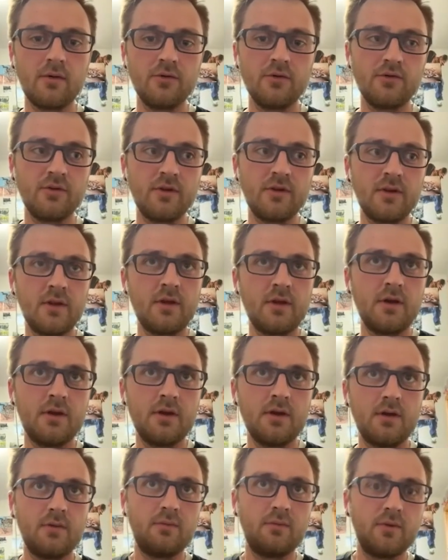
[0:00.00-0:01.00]
was in the
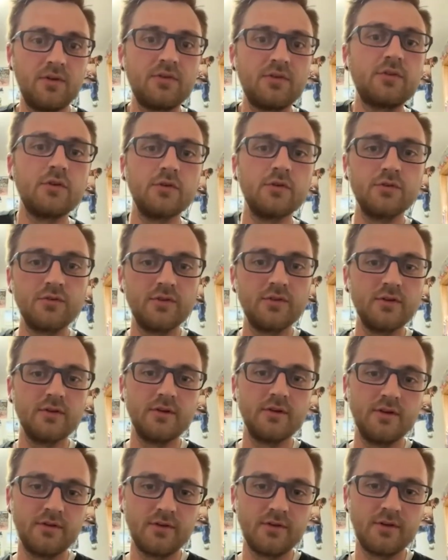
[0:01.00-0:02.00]
West Coast
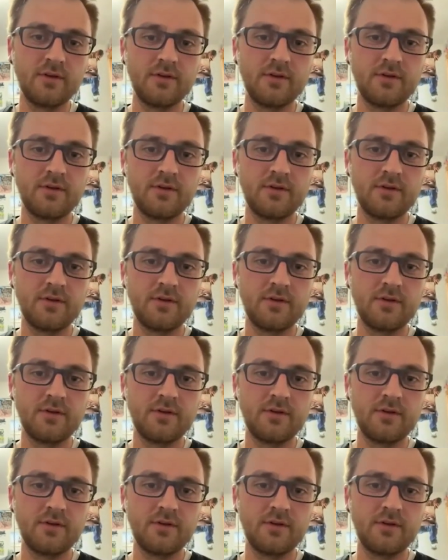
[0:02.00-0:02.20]
Series.